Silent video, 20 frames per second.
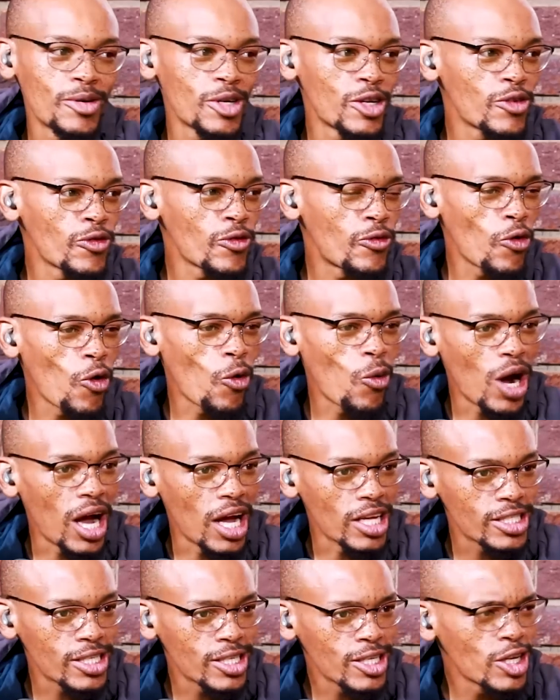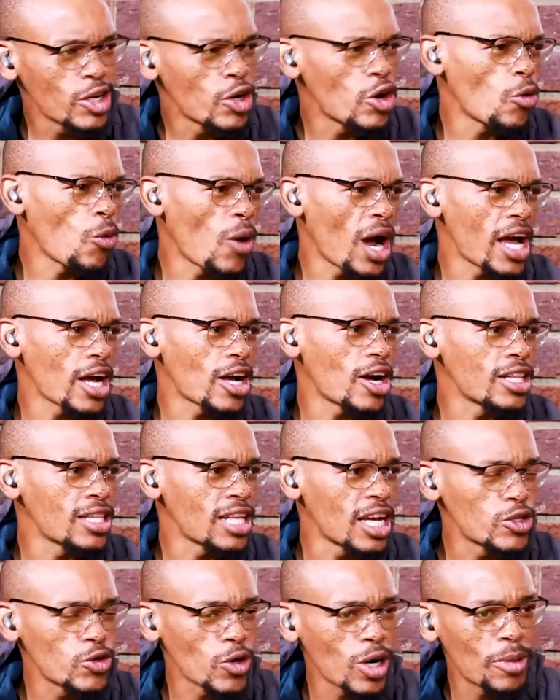mean, for what? Why can't
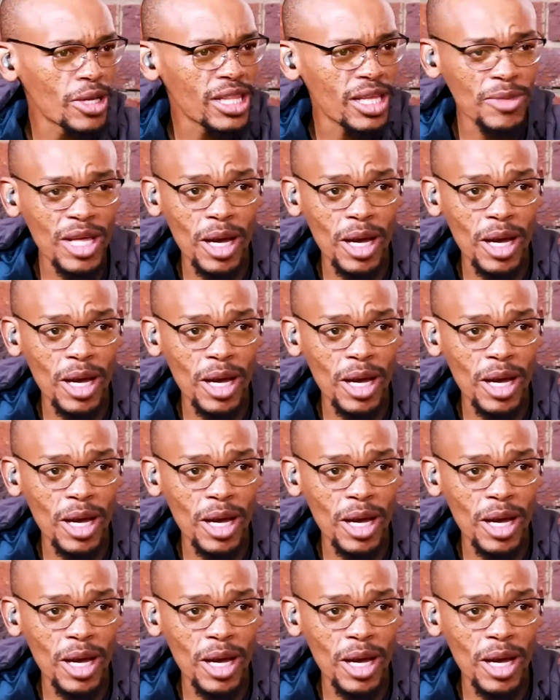I talk about them?